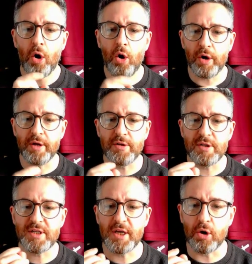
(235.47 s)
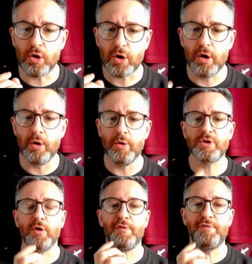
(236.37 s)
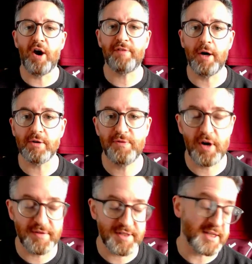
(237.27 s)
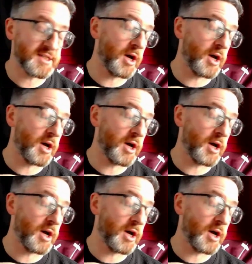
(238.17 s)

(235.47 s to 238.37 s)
Hyun-seok, who's got five goals and five assists.